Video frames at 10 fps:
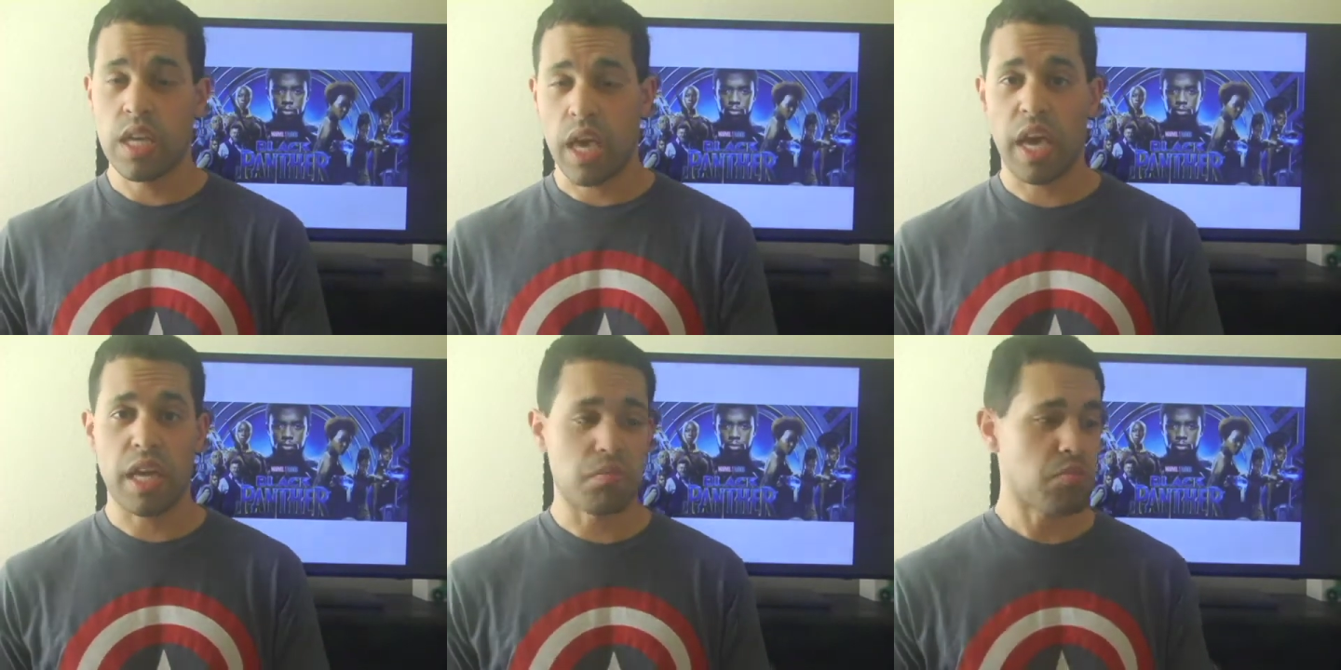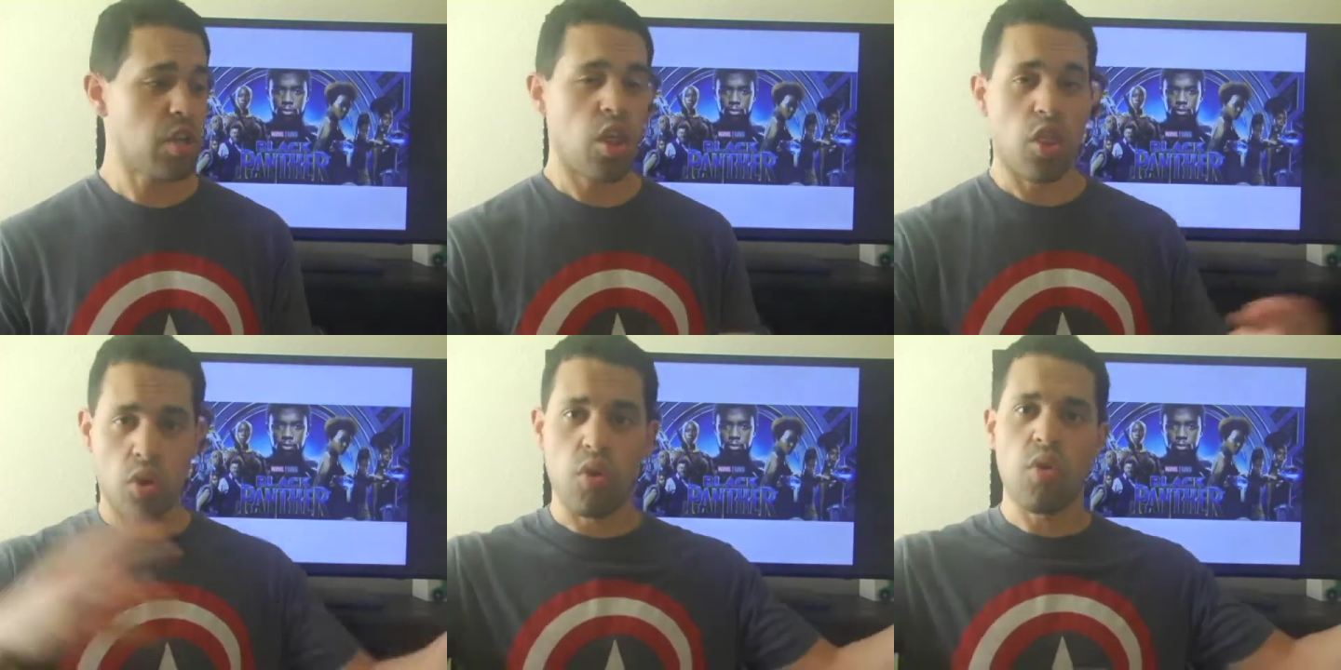And
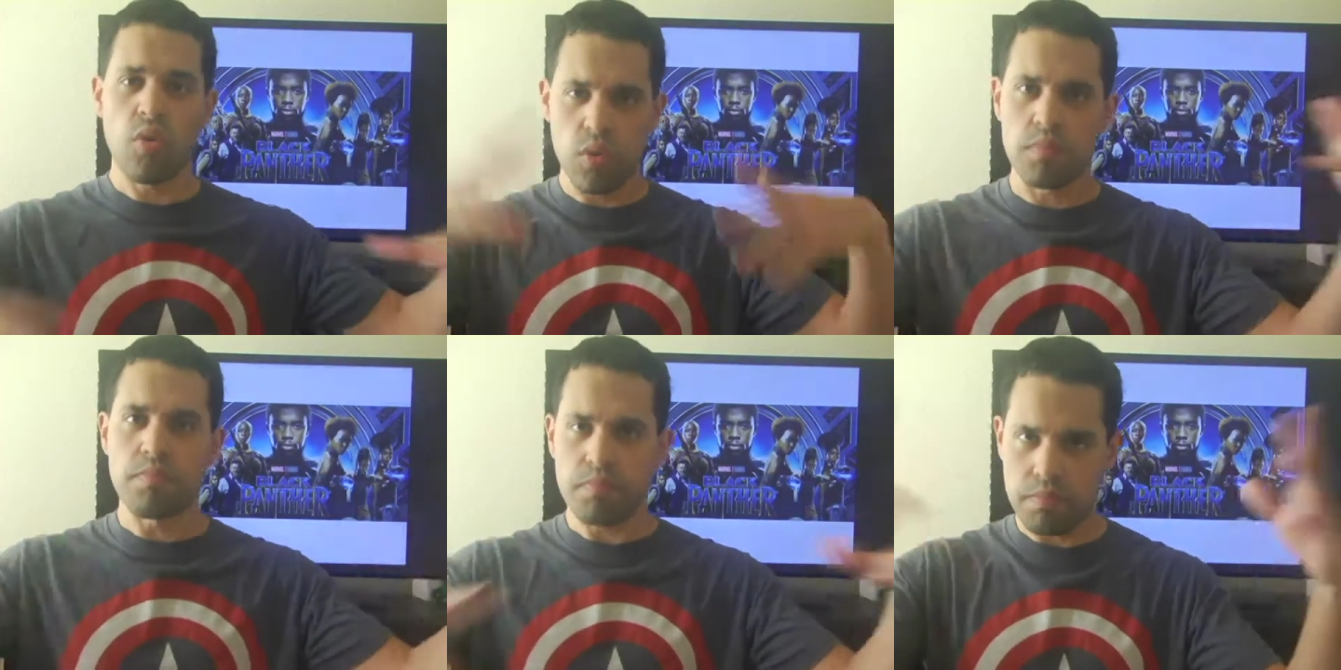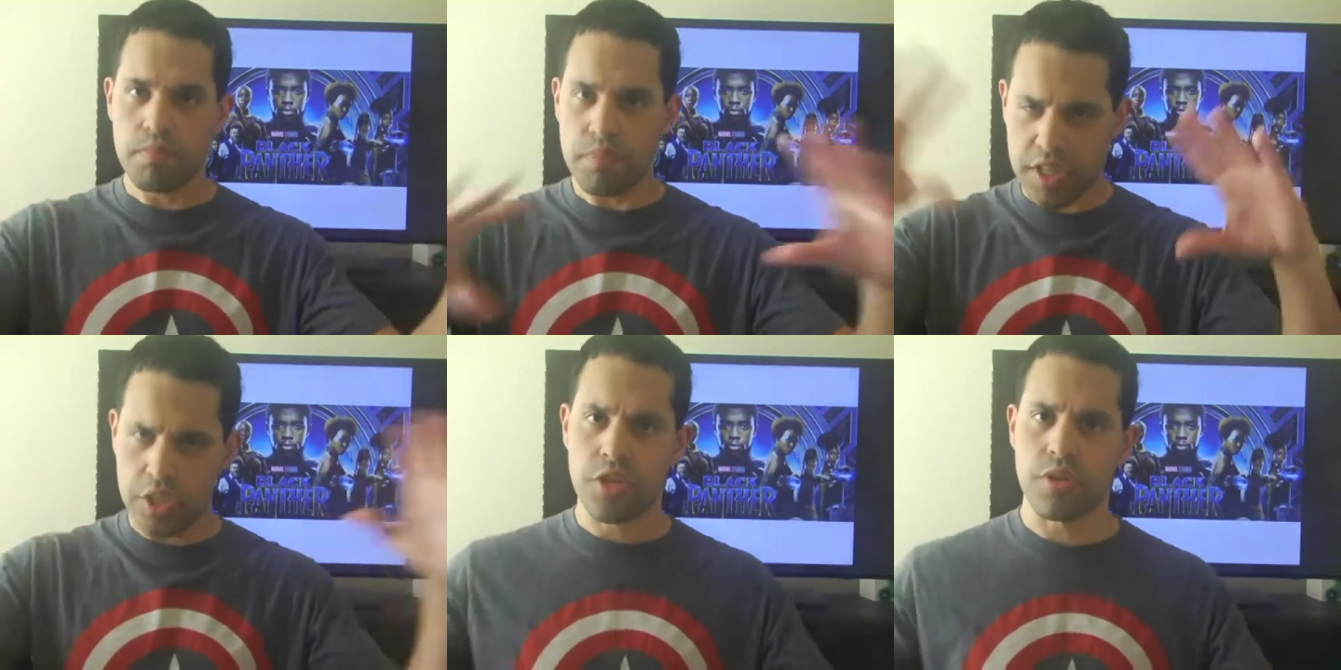the whole
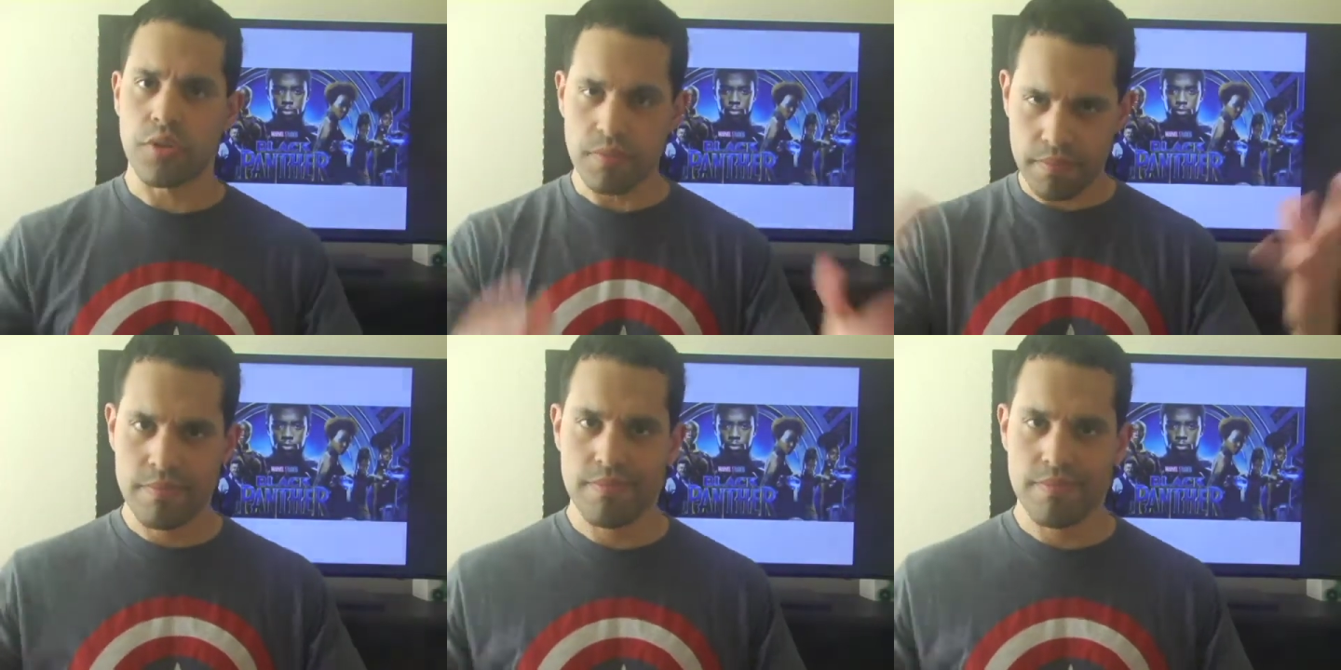picture